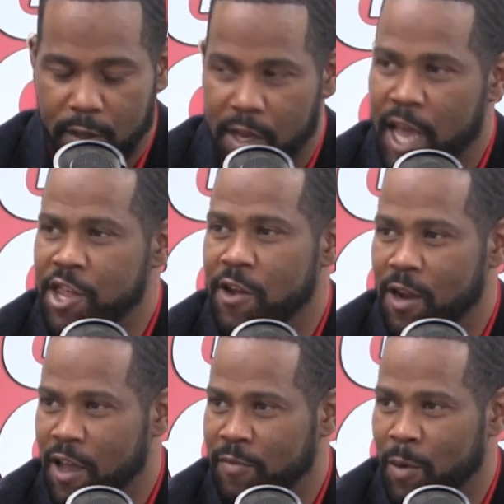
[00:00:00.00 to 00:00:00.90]
Last year, I
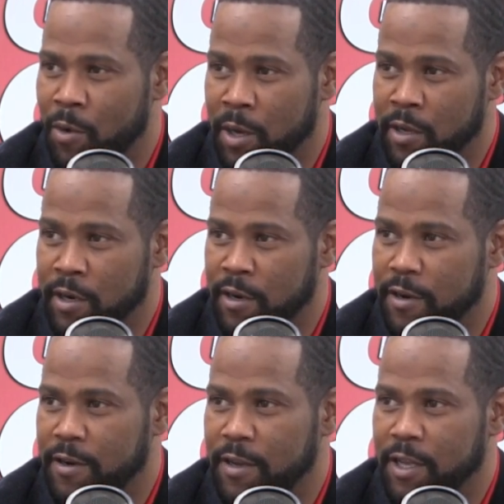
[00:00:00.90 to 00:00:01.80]
lost my brother.
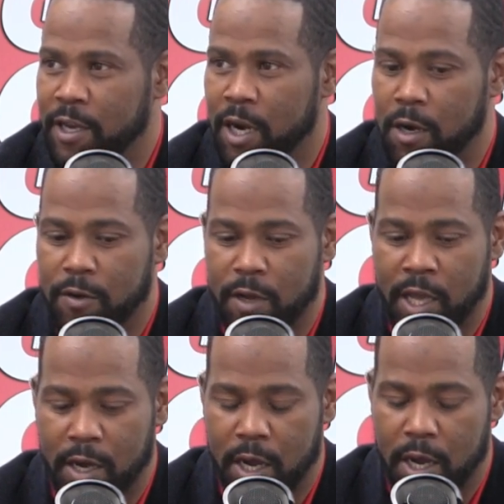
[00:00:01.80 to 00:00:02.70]
And
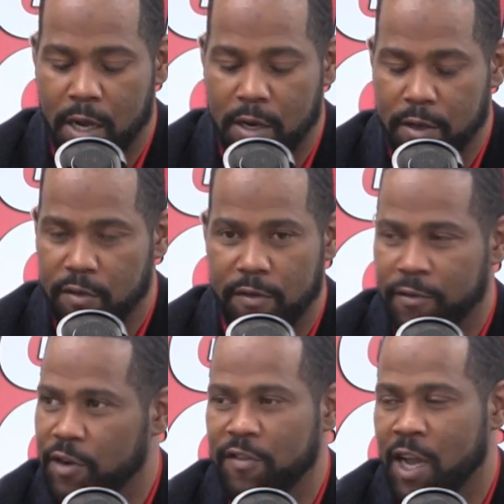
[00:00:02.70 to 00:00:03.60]
it was the
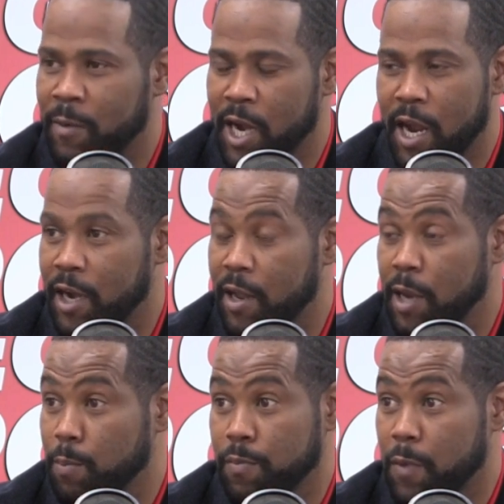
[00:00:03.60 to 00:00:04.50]
first time that I had to